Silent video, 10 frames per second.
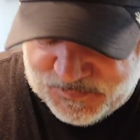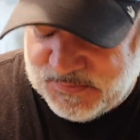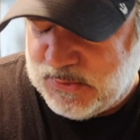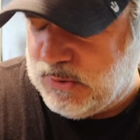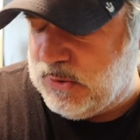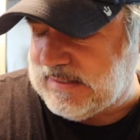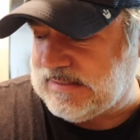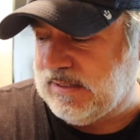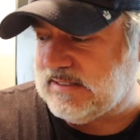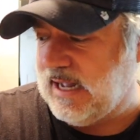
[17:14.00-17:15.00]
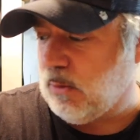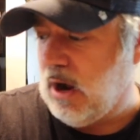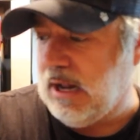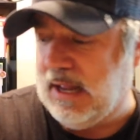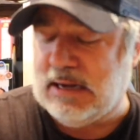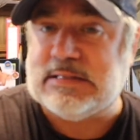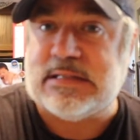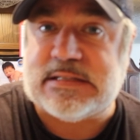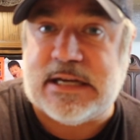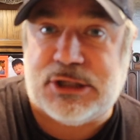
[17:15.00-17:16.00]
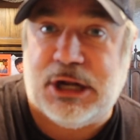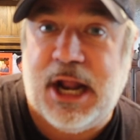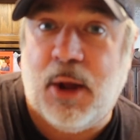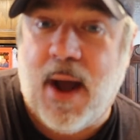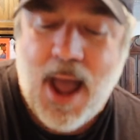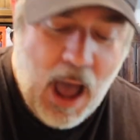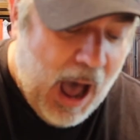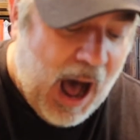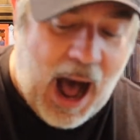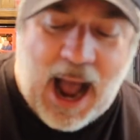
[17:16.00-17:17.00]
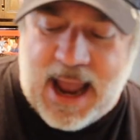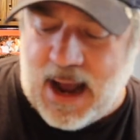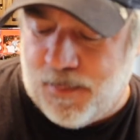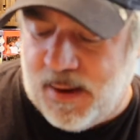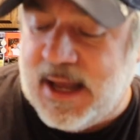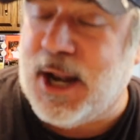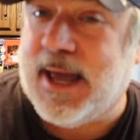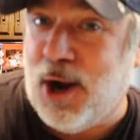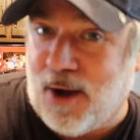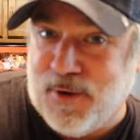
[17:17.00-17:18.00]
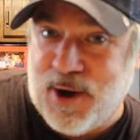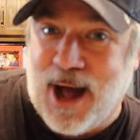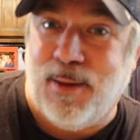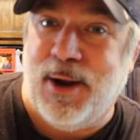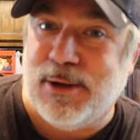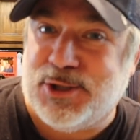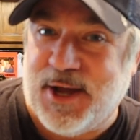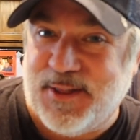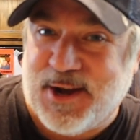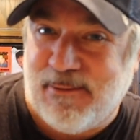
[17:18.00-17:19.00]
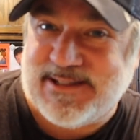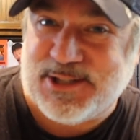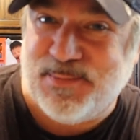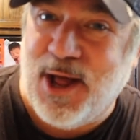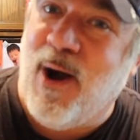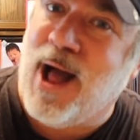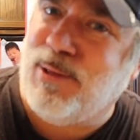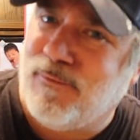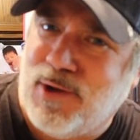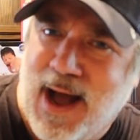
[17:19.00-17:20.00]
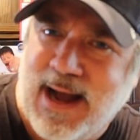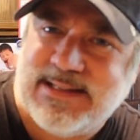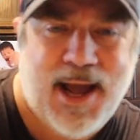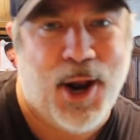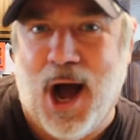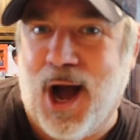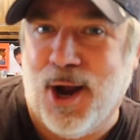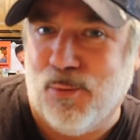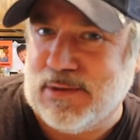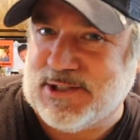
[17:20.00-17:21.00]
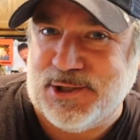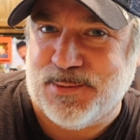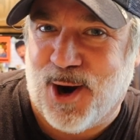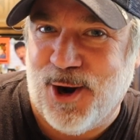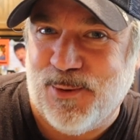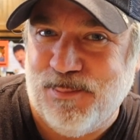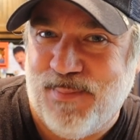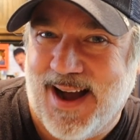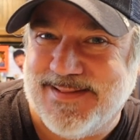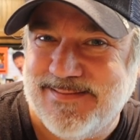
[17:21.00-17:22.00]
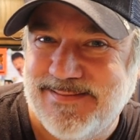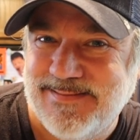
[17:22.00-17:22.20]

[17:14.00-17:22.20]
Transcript: it smells like rotten eggs in this kitchen. Anyway, I am going to get off here now. Let me know what you think in the comment section below. I love you guys, and I will see you tomorrow. Bye.